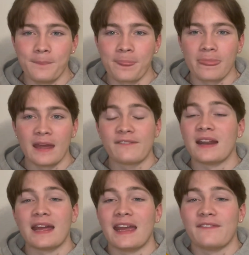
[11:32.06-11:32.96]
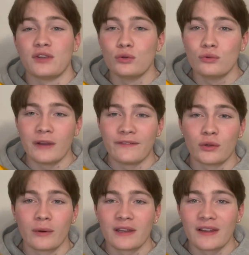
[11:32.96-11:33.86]
If you
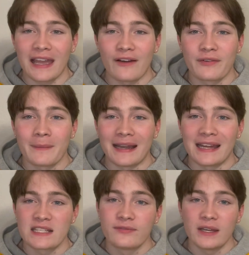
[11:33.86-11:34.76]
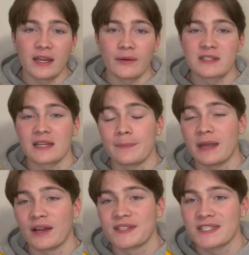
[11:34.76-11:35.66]
want to look out for my next video, it's going to be
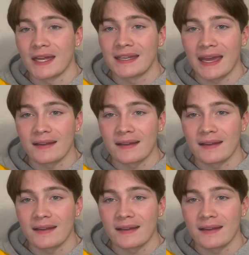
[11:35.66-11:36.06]
on Sunday.